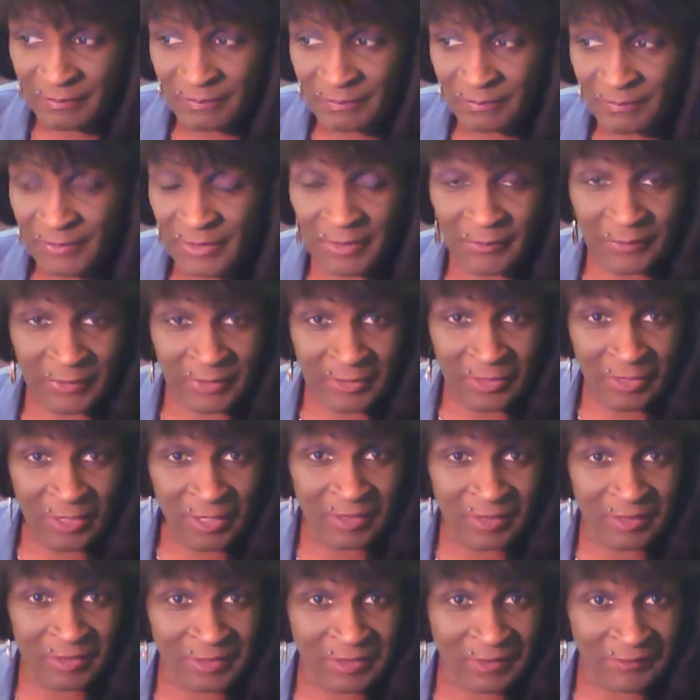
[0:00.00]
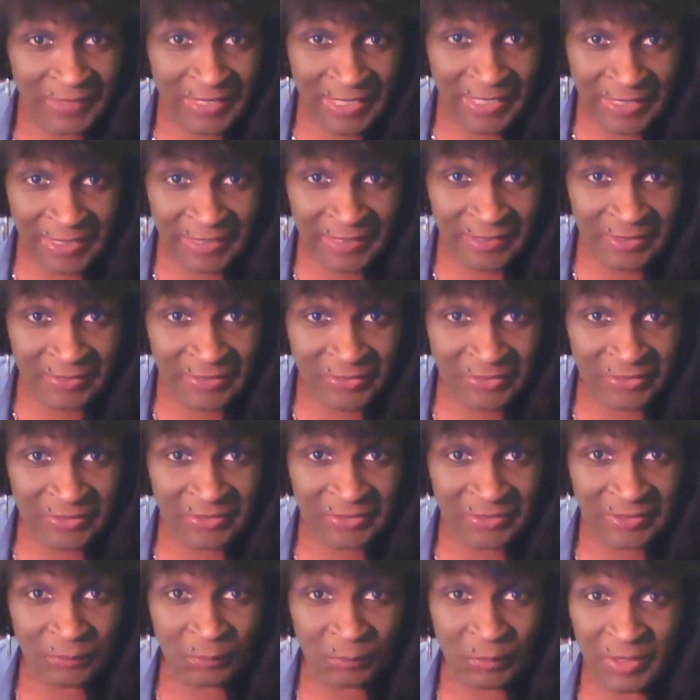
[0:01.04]
Irregardless of age,
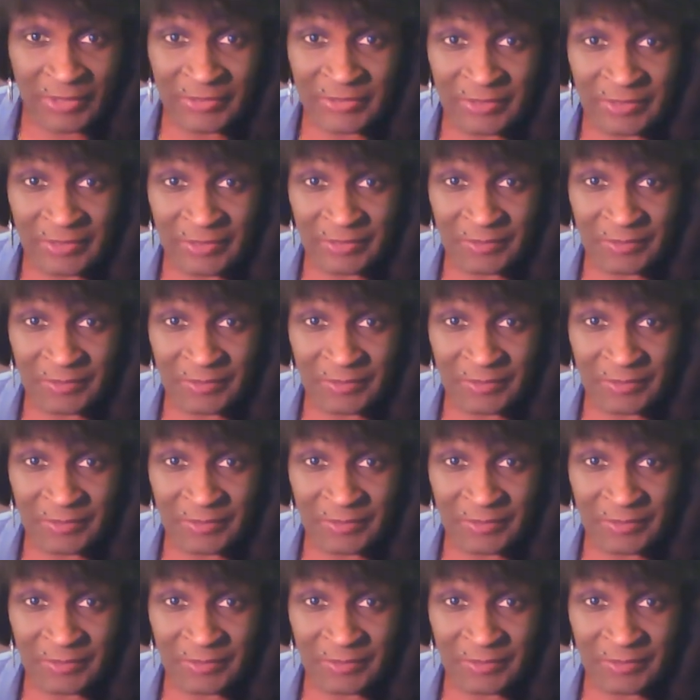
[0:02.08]
it wasn't this